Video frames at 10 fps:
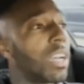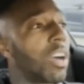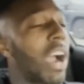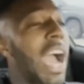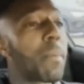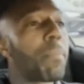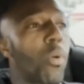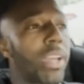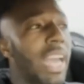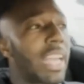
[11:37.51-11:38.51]
are at a
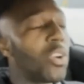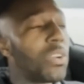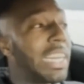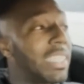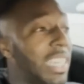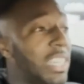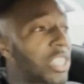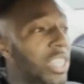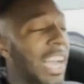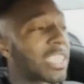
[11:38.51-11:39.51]
point that you don't need to teach
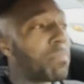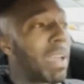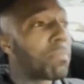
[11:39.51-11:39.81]
to actually make